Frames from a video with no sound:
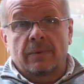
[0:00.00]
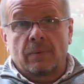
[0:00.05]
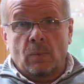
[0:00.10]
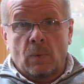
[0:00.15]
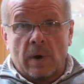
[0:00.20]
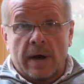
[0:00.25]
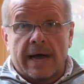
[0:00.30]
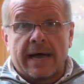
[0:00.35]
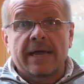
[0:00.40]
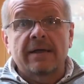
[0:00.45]

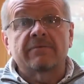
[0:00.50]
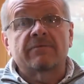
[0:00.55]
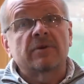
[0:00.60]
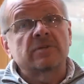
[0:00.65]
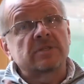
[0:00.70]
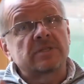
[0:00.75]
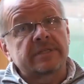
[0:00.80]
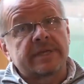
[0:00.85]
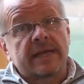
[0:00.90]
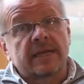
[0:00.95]
Y
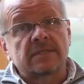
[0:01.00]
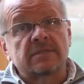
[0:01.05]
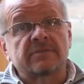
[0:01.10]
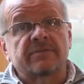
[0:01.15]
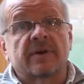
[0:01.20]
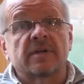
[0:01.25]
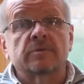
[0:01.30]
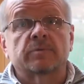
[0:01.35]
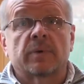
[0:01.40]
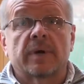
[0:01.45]
versus X
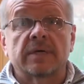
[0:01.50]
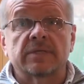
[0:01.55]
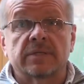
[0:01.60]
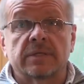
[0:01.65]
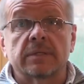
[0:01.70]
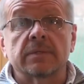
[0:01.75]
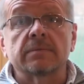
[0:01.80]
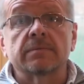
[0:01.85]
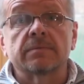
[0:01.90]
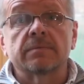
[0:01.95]
as far as
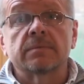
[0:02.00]
pricing.